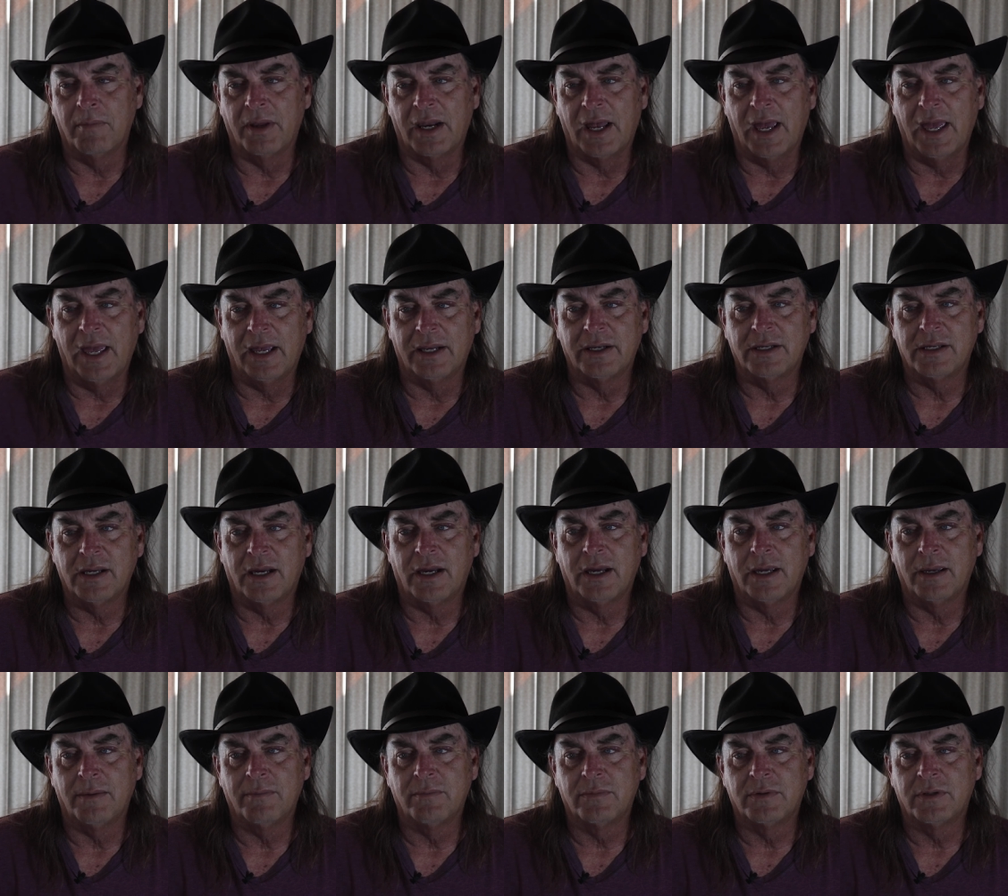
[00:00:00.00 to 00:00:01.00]
but I had
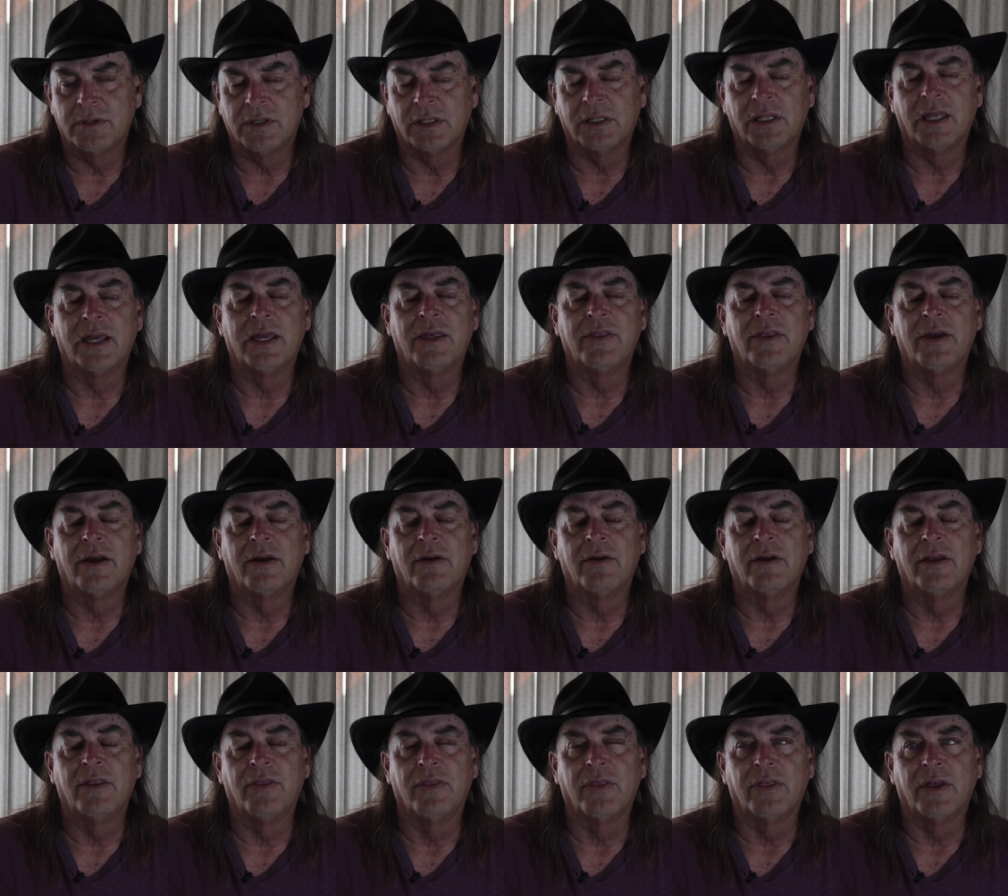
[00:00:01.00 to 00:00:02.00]
time to lay there
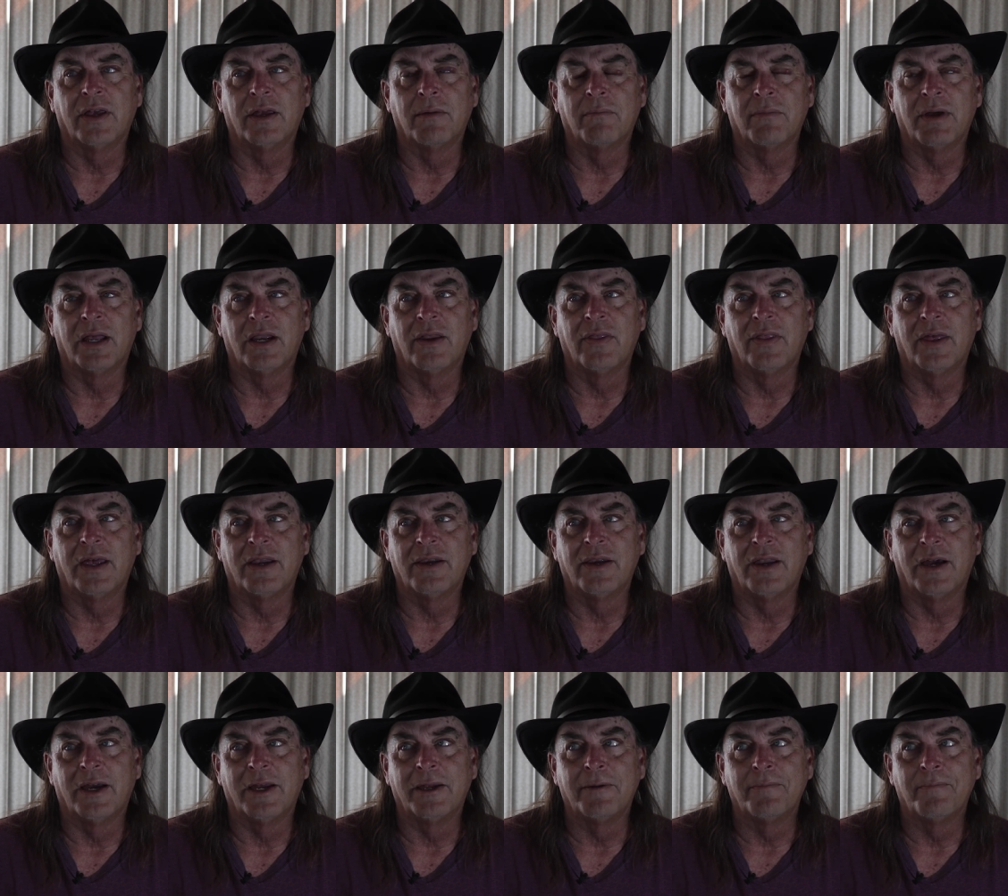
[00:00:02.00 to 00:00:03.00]
and think about it that
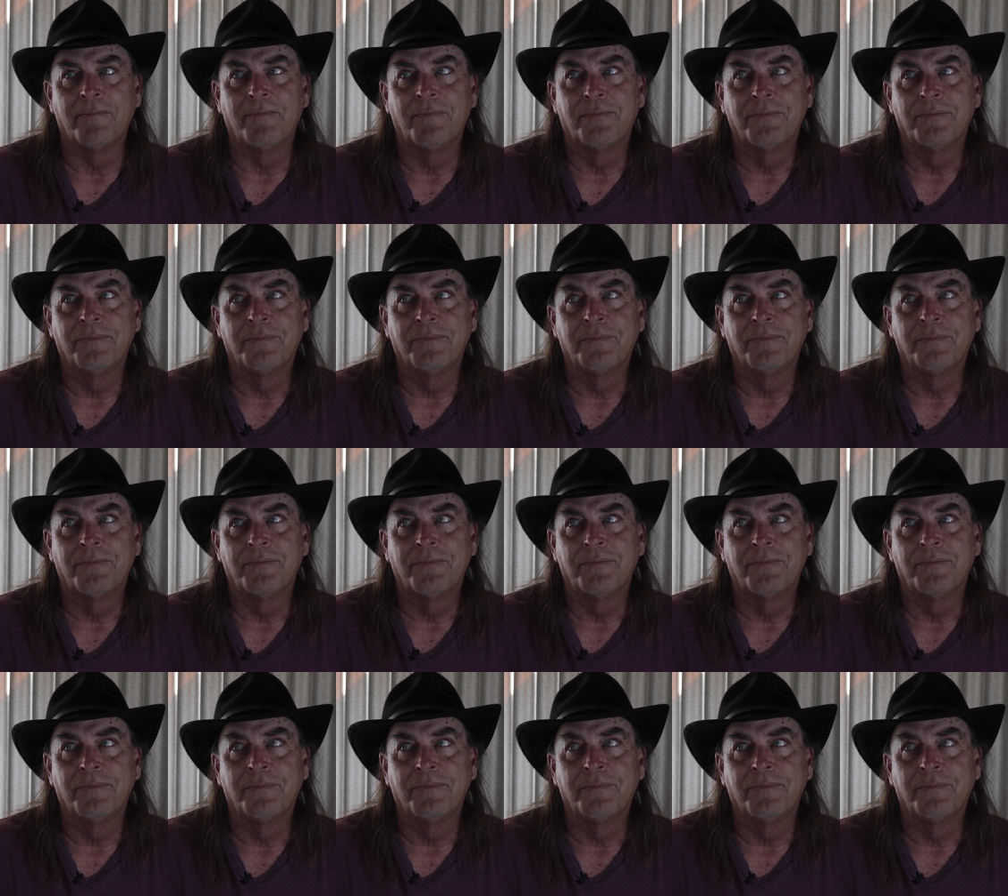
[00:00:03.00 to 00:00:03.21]
night